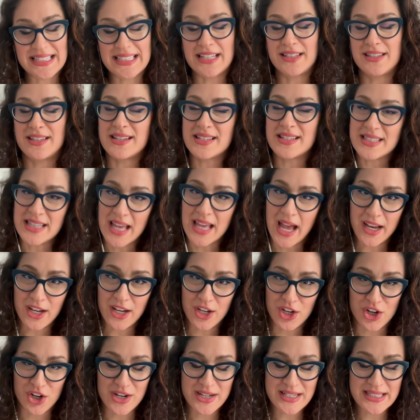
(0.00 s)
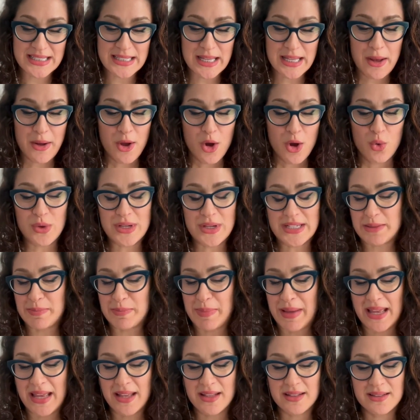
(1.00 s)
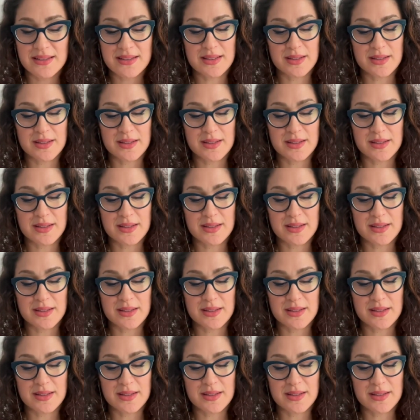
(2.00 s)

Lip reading: and designers, we spend